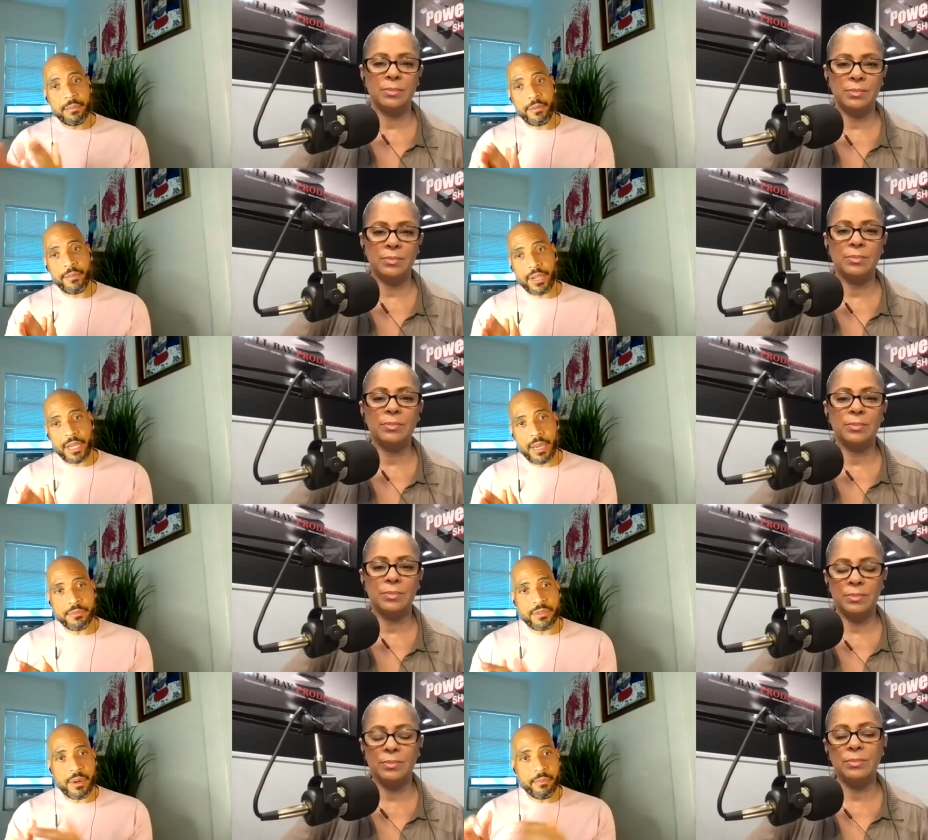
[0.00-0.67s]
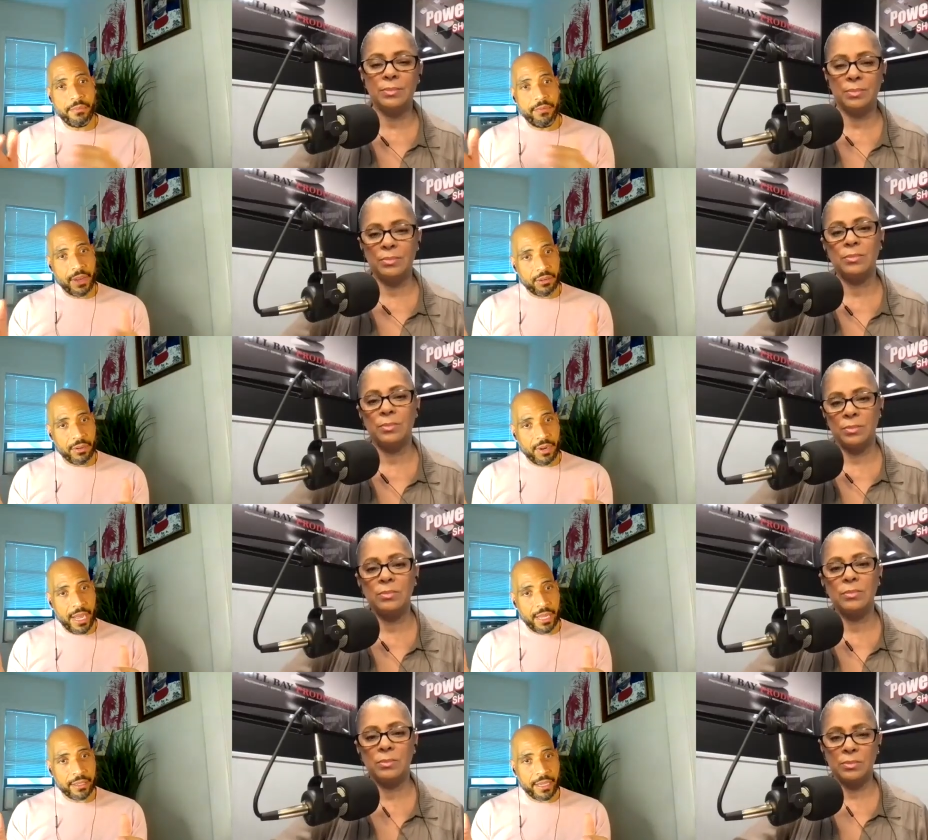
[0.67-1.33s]
Speaker 1: of it comes from federal
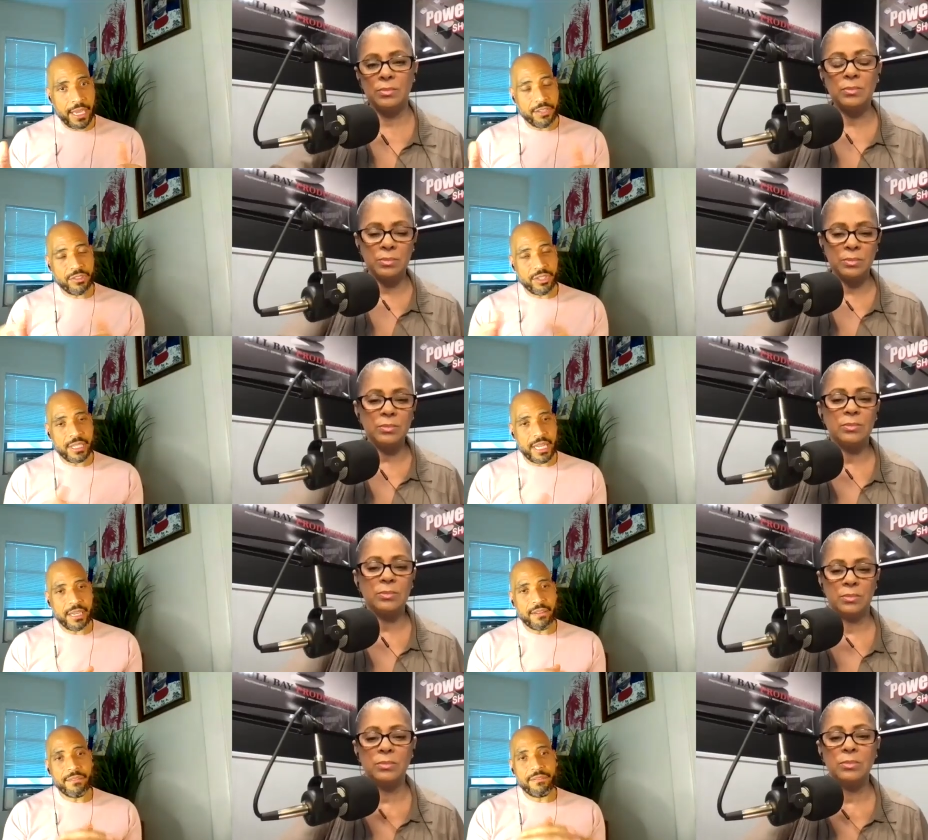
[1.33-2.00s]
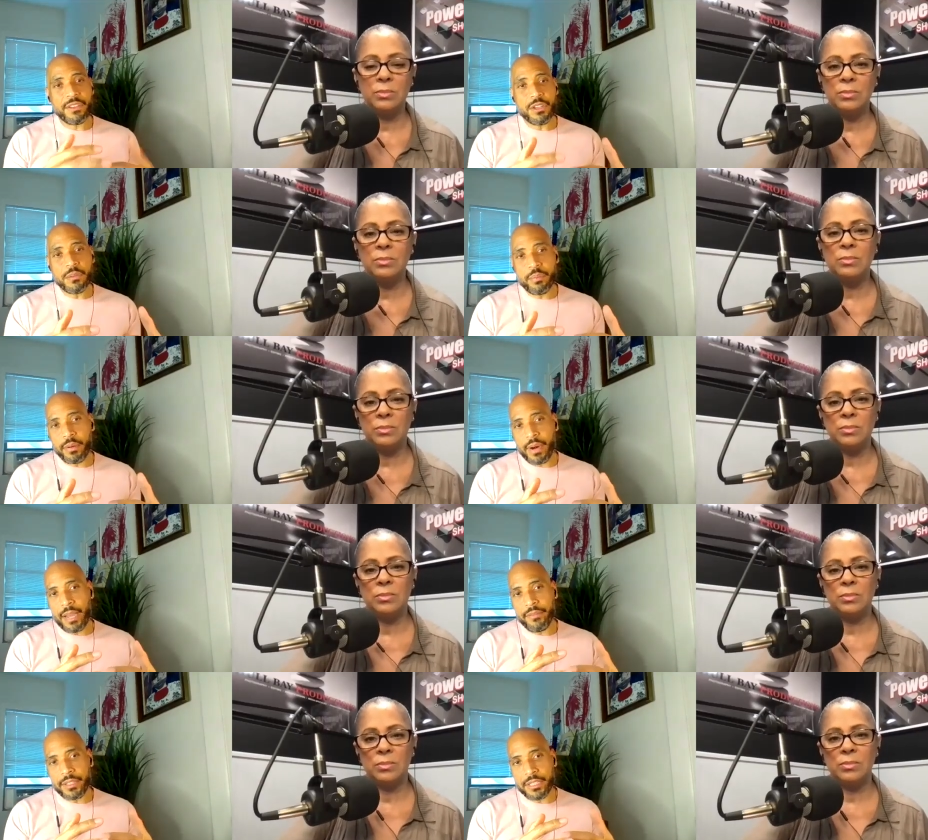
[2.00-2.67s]
allocation and a few
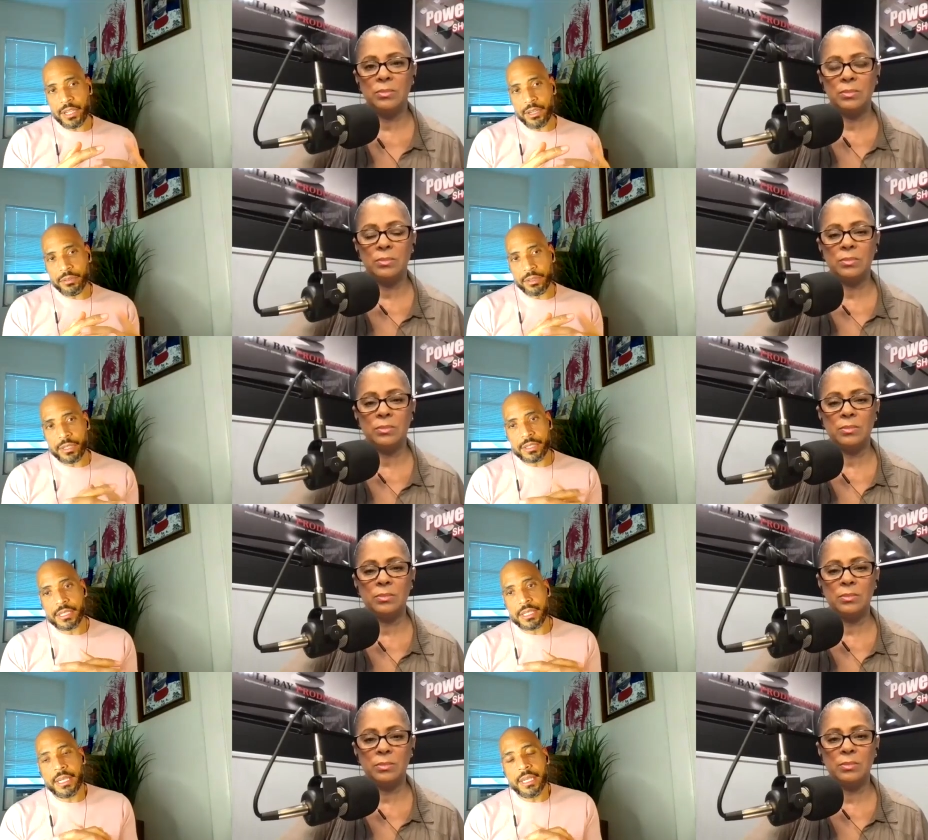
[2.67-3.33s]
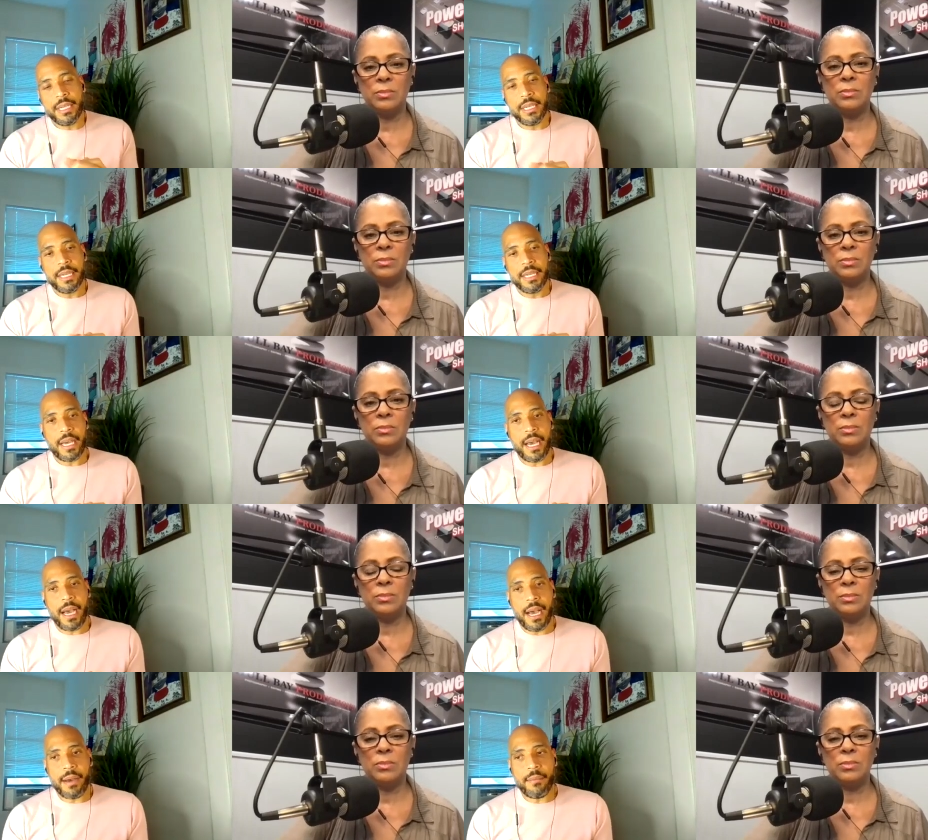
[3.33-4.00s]
private donors.
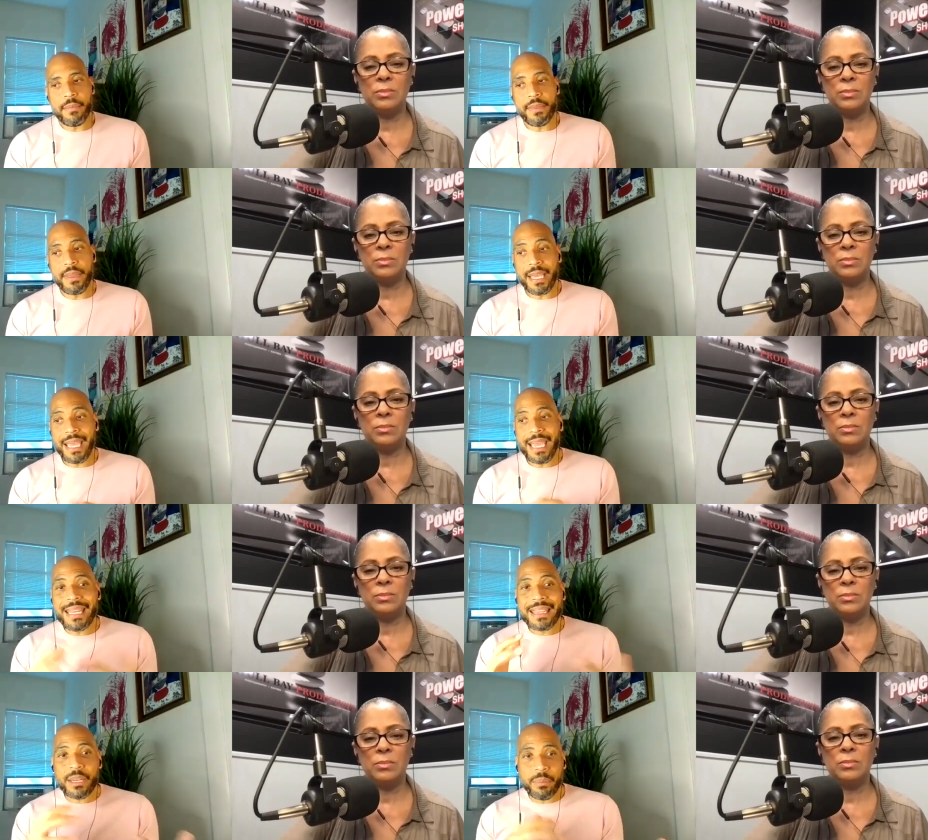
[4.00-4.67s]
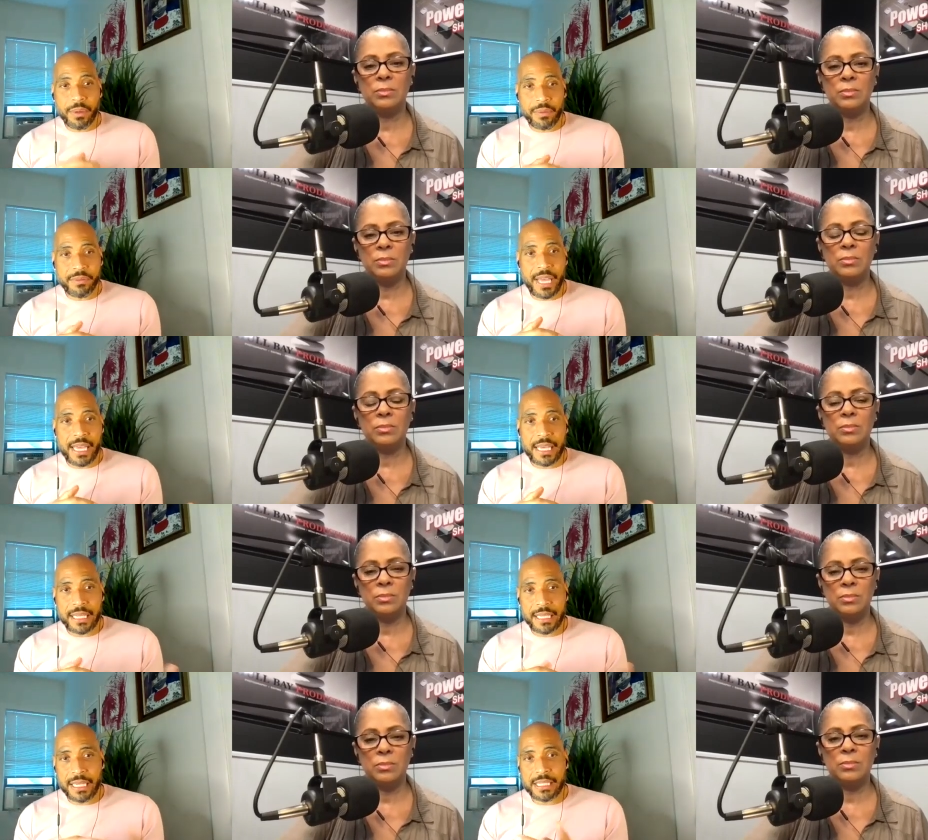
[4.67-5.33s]
Um, the hit that we've taken
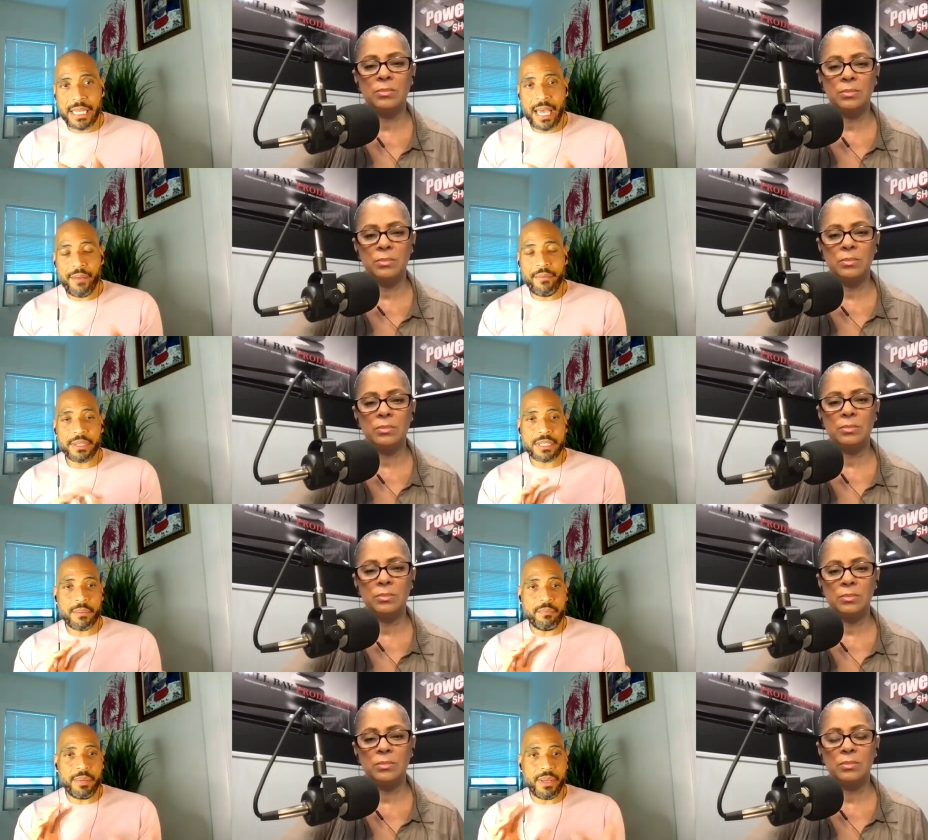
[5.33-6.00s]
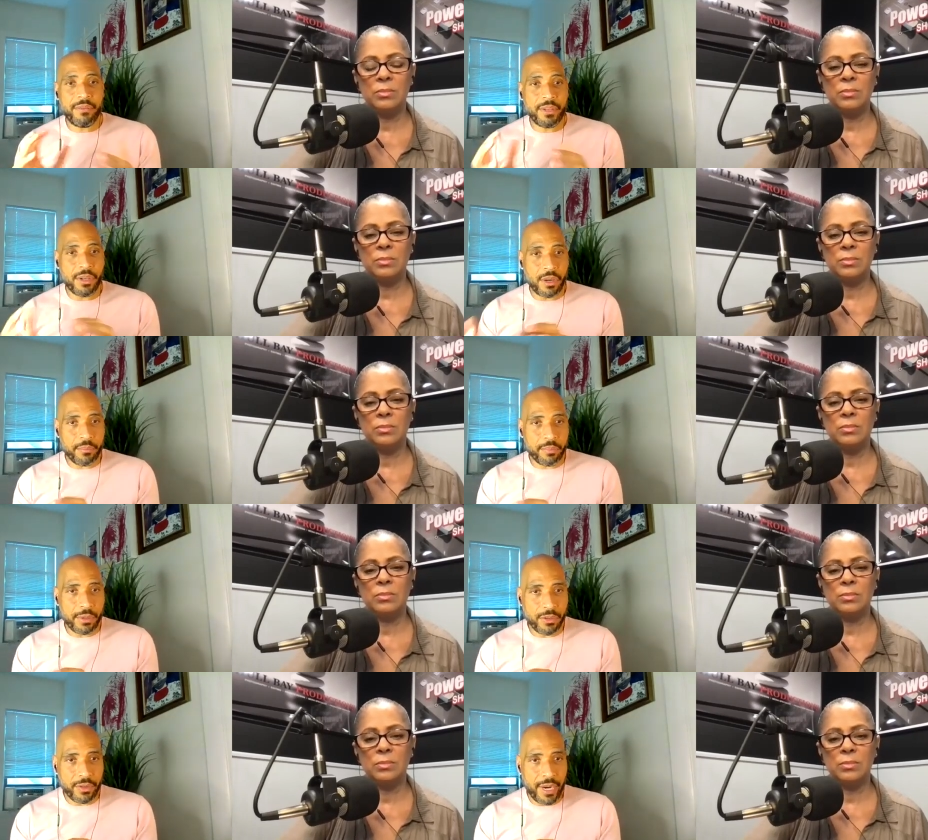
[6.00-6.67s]
is having to pivot on
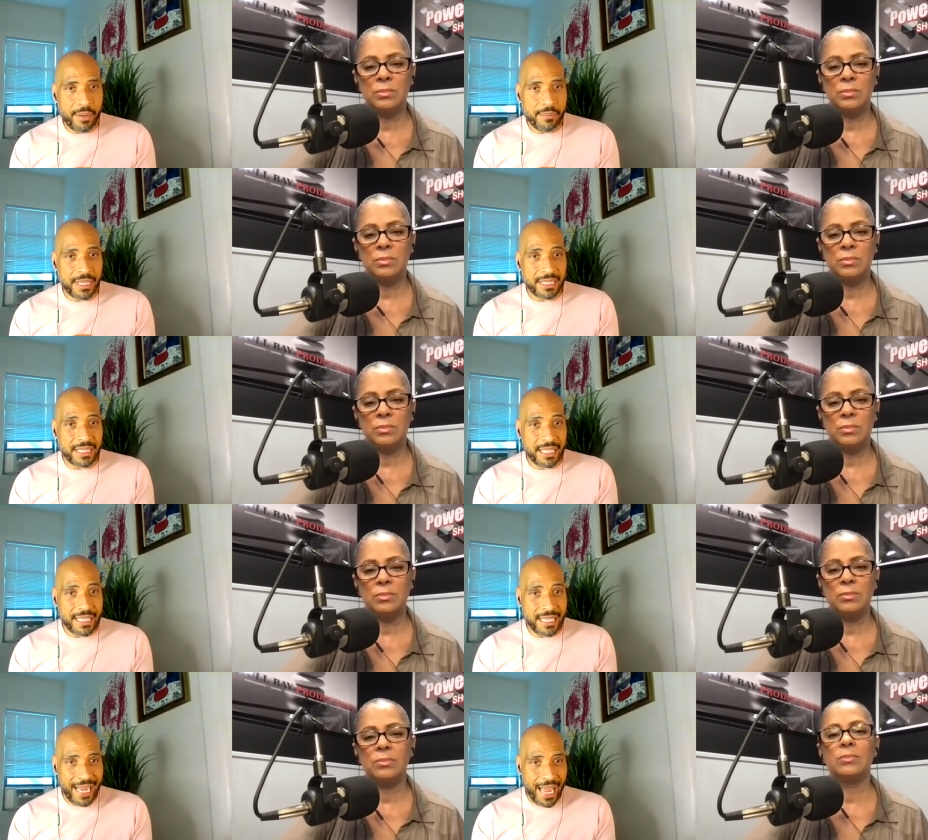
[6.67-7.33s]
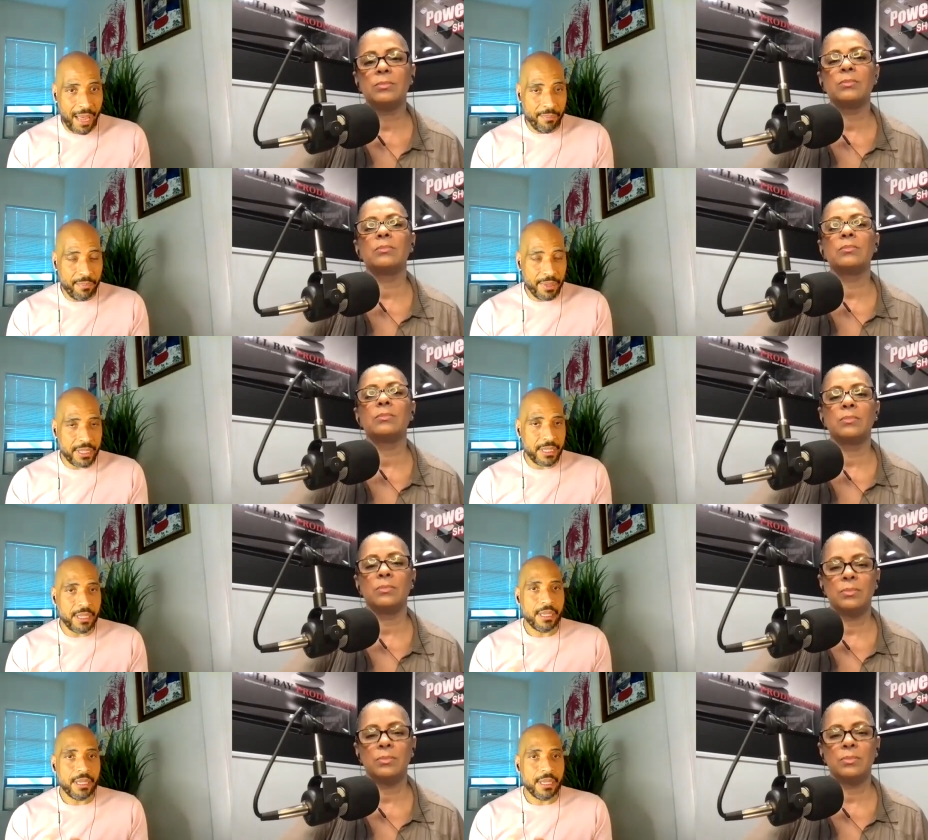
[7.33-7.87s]
programs that didn't happen.